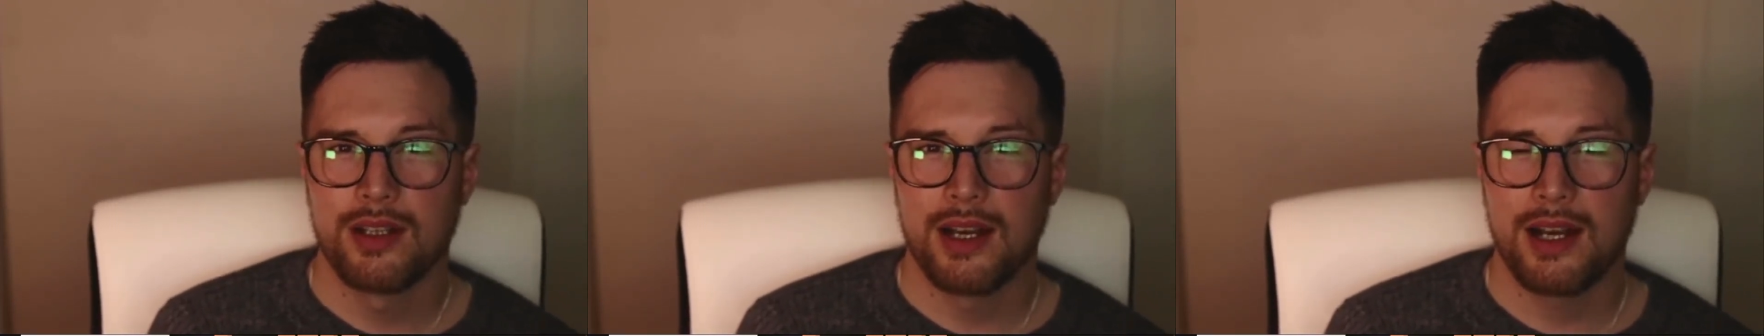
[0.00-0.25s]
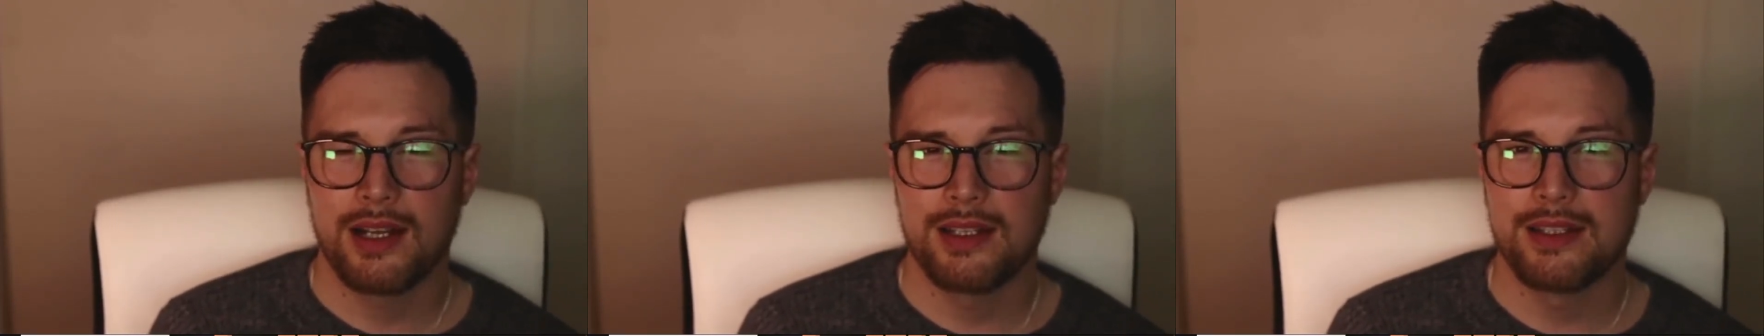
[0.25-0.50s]

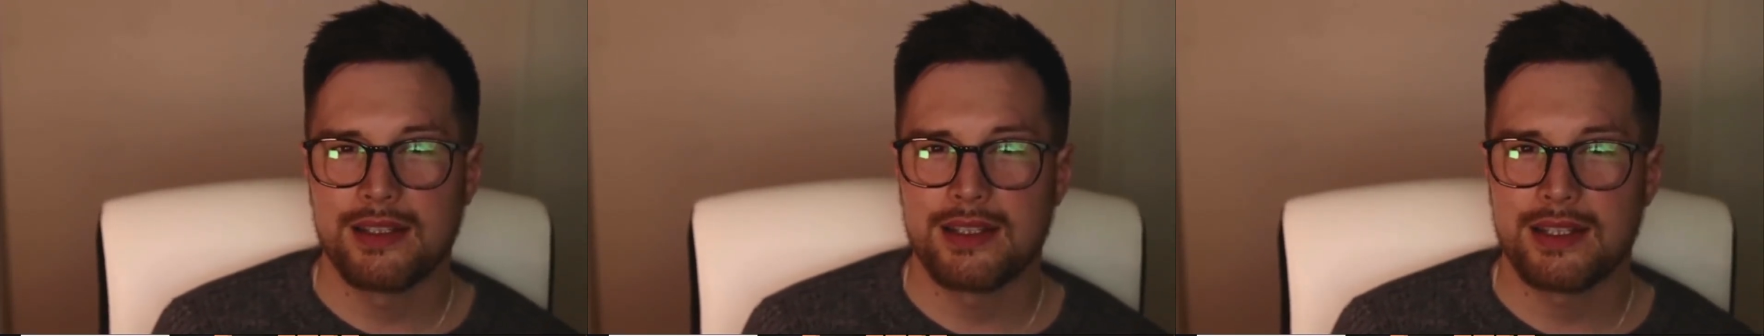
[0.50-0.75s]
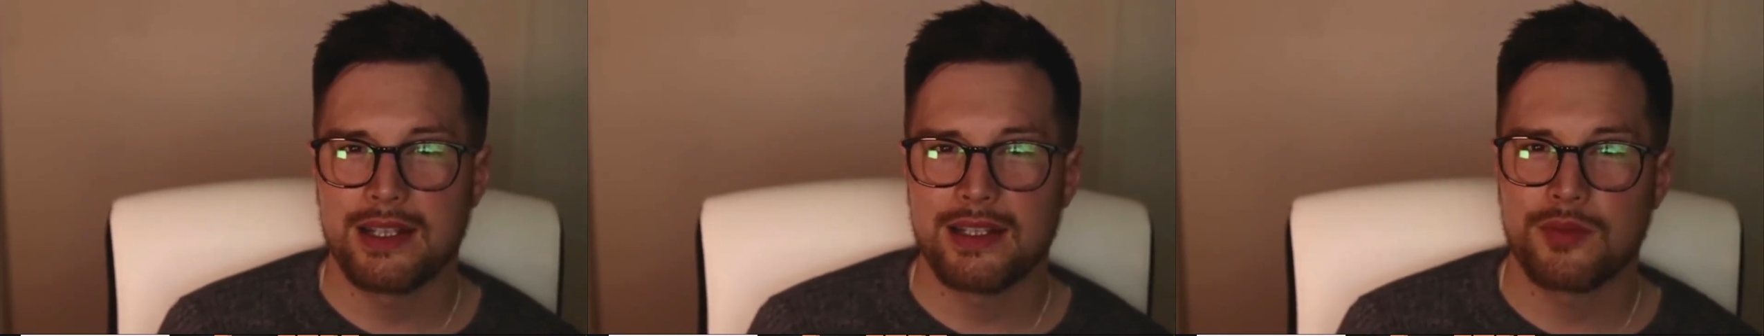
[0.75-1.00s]
and
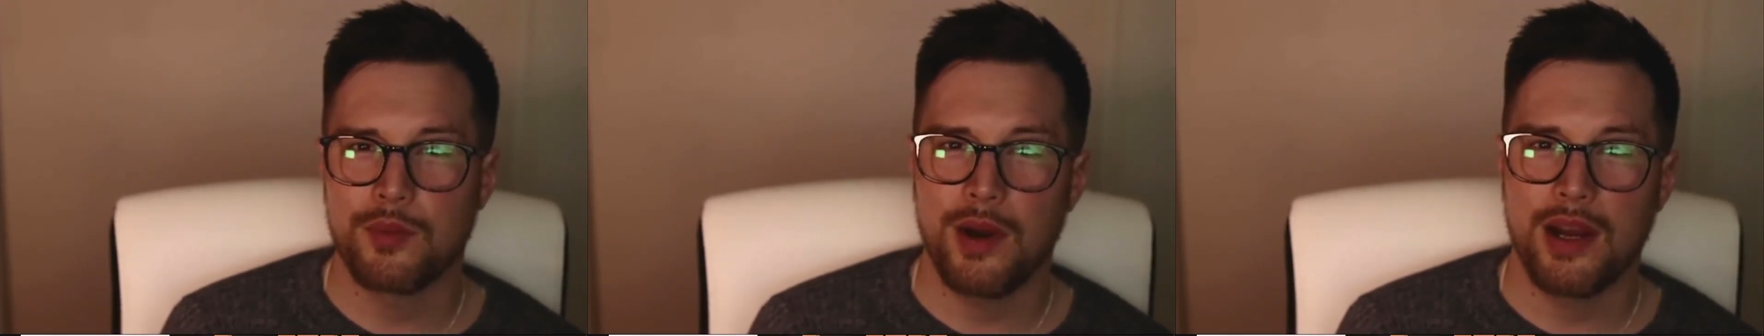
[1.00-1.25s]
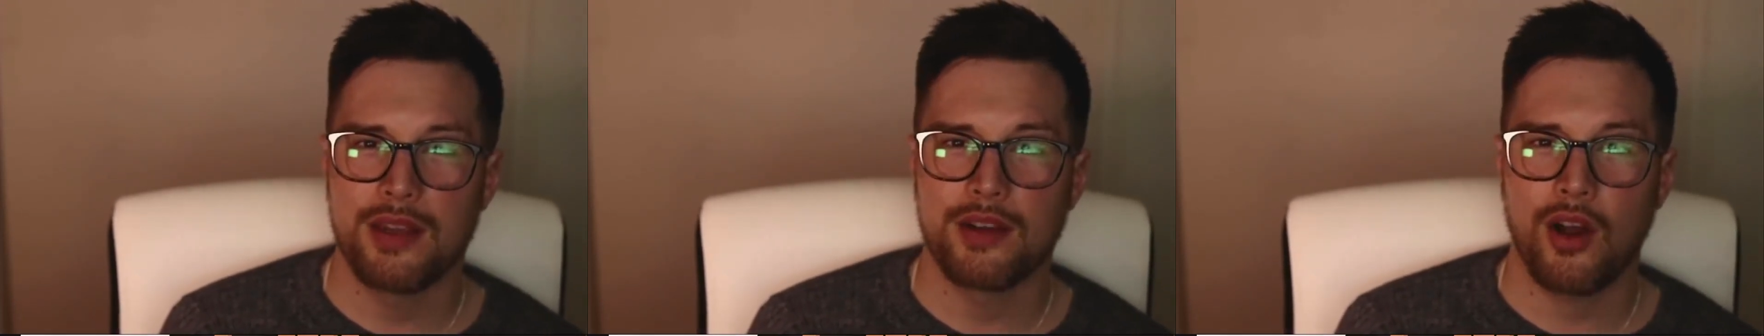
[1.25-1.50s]
it's
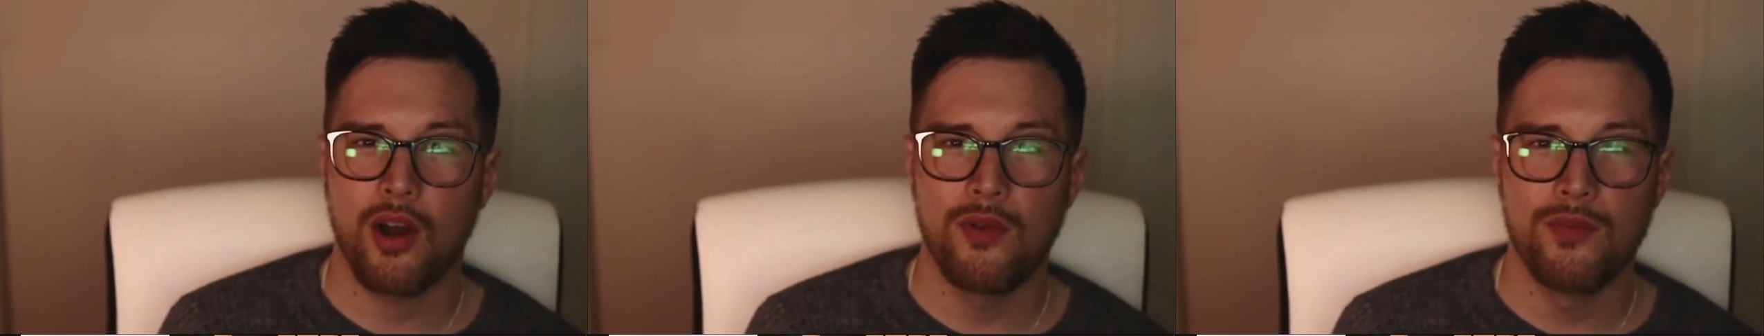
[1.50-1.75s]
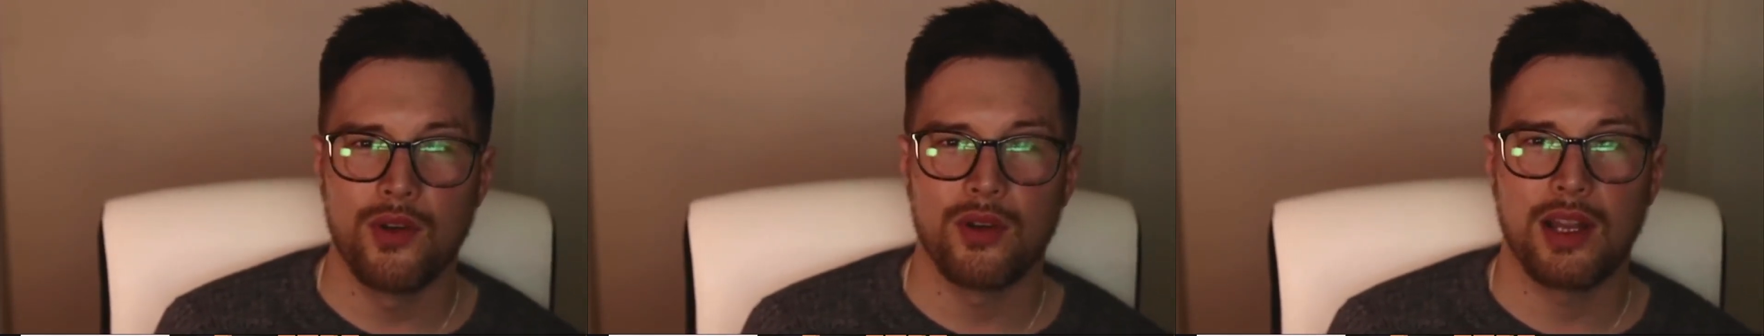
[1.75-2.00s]
where the
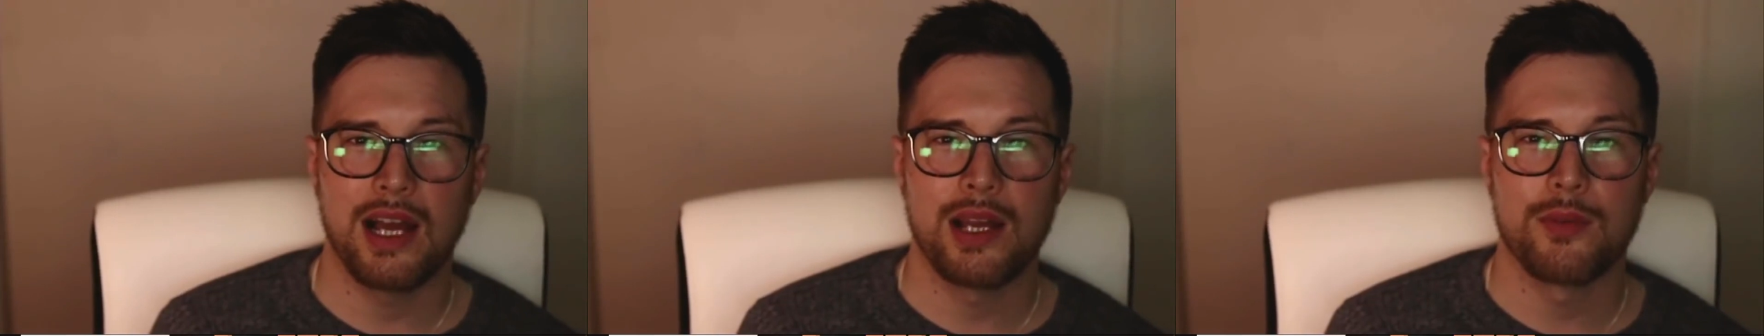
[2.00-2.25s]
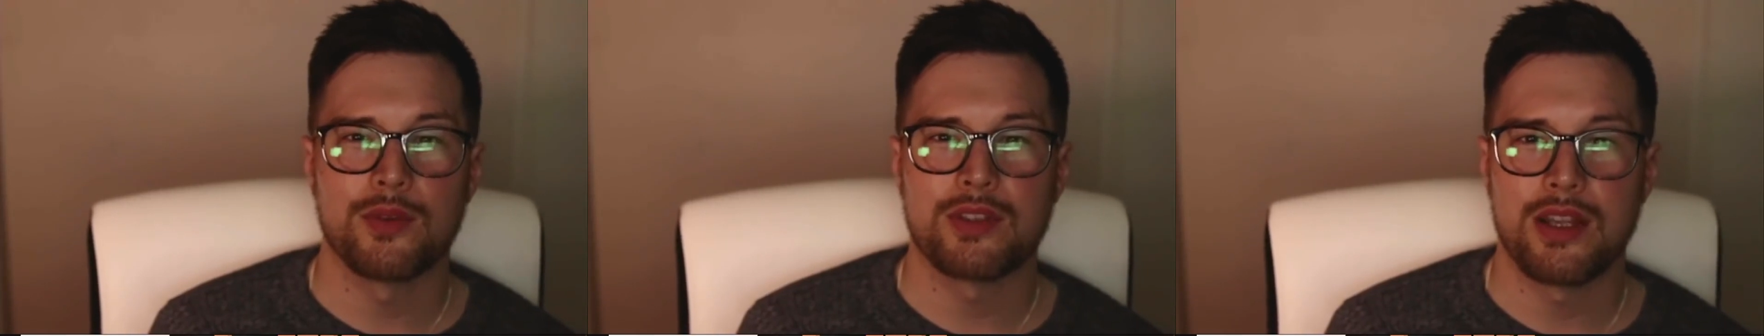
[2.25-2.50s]
convert lie
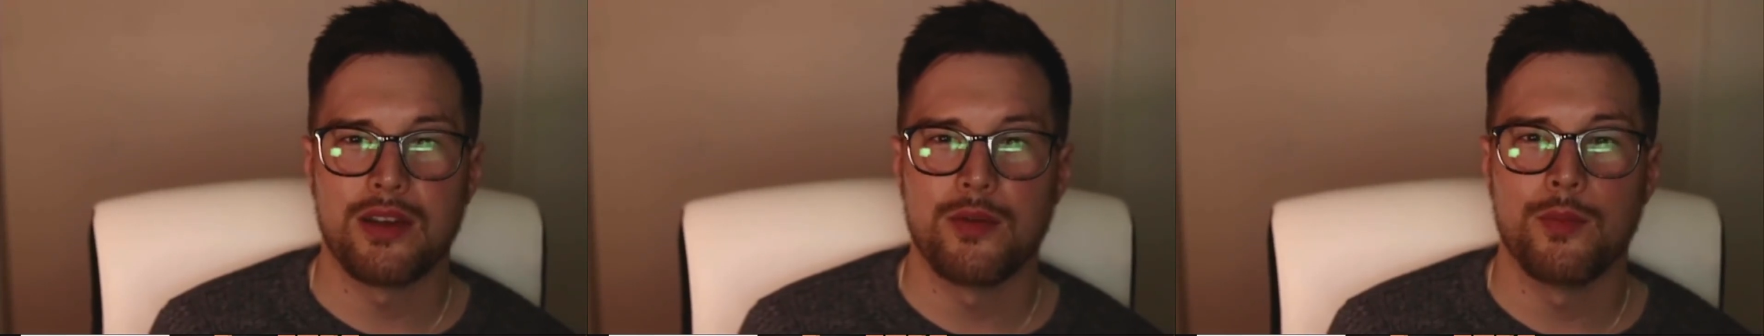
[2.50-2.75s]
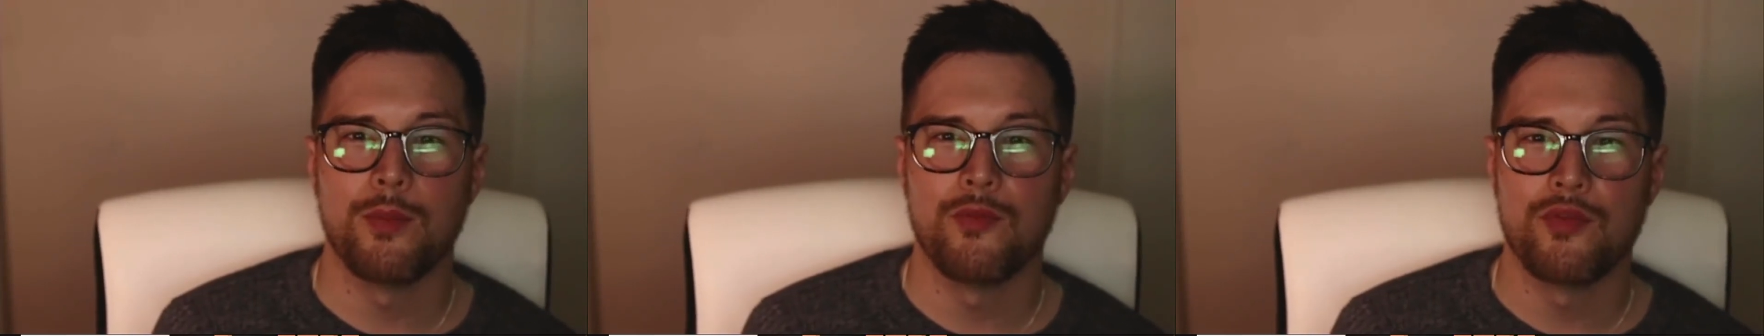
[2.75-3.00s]
was
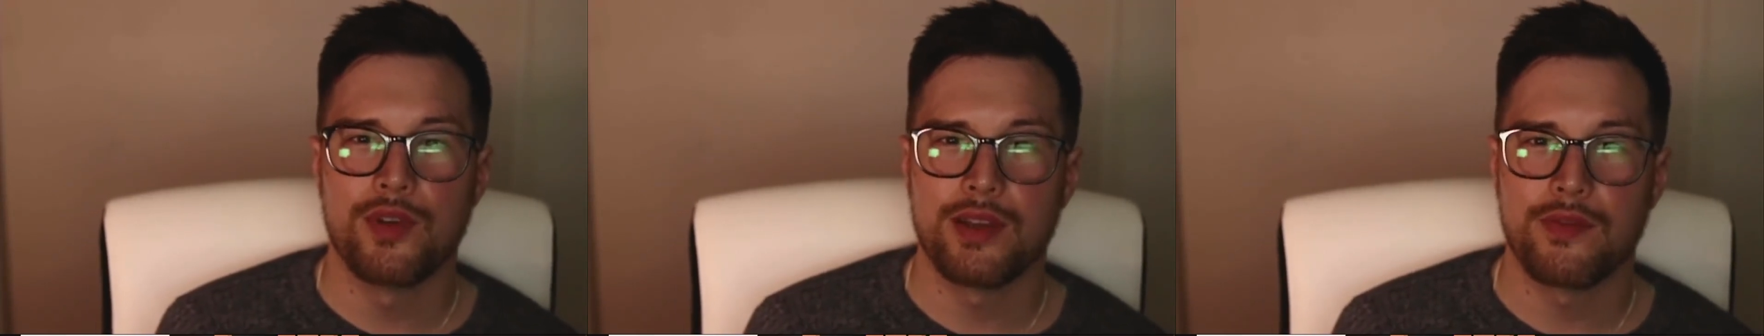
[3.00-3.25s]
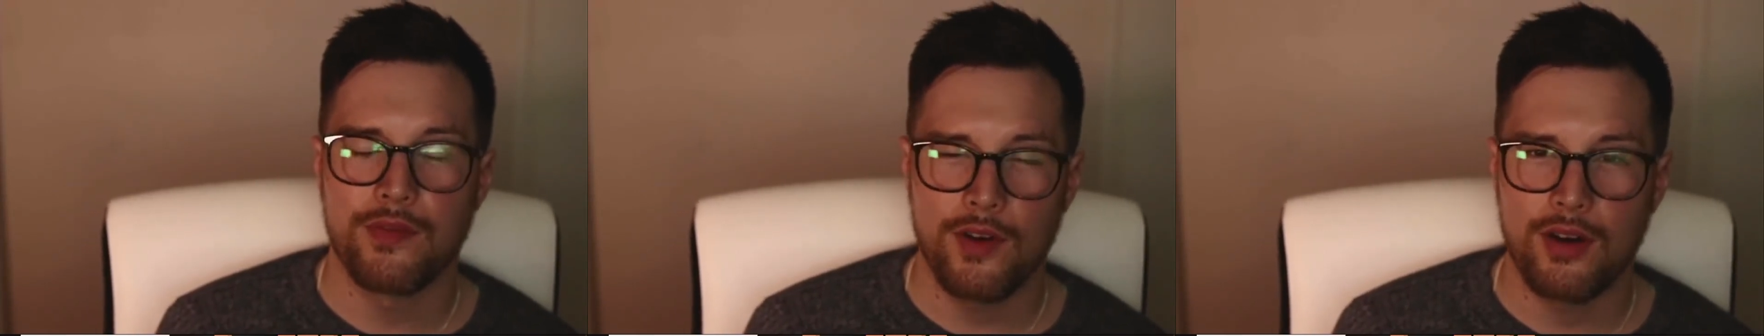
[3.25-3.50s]
then
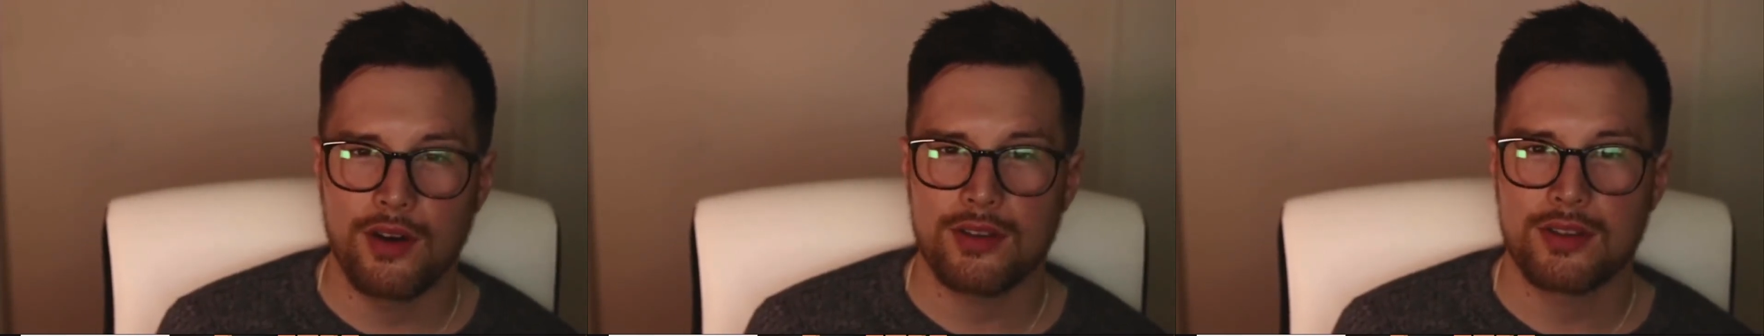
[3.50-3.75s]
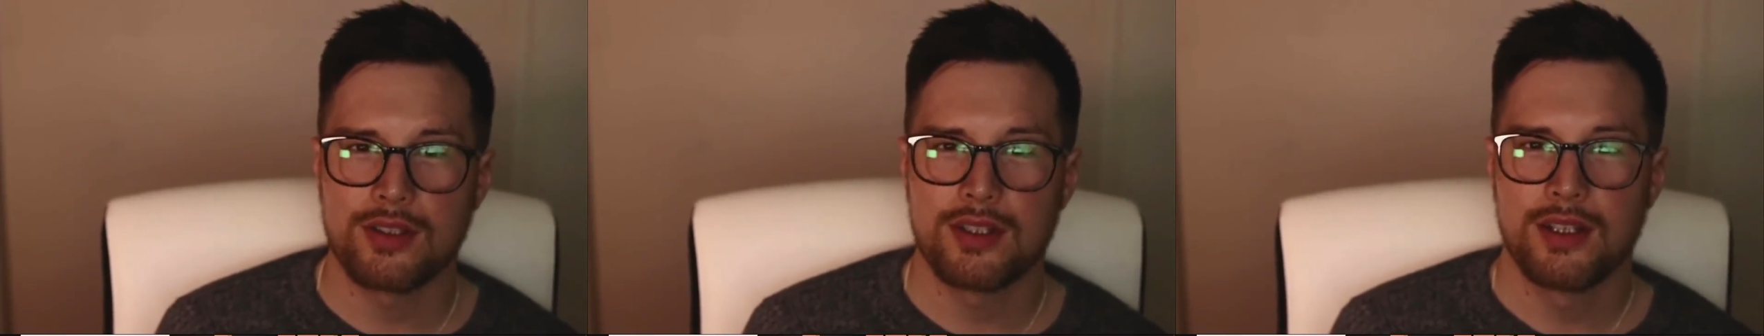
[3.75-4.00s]

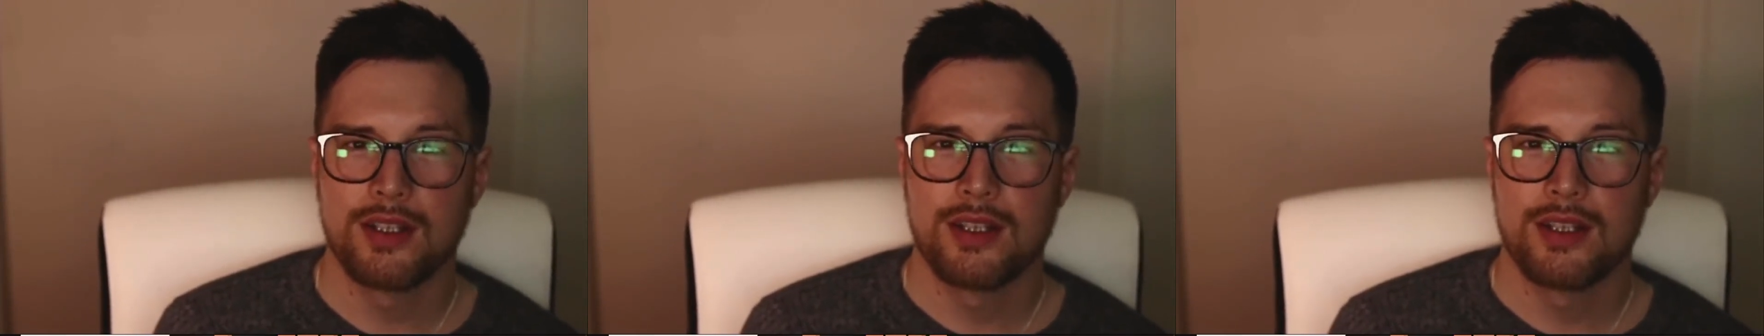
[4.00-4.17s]
reinforced.